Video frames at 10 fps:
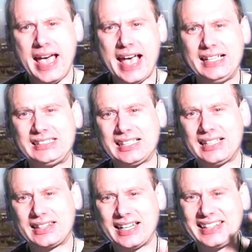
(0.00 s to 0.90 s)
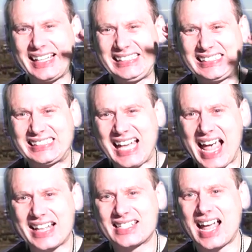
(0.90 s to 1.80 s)
is the
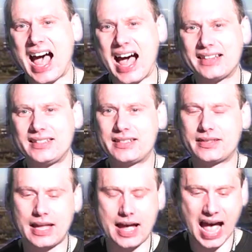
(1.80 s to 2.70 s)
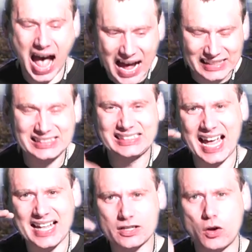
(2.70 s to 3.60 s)
descent and the
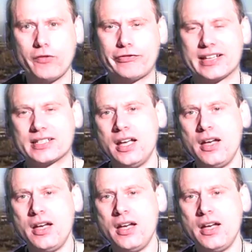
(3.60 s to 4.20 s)
ascent of it.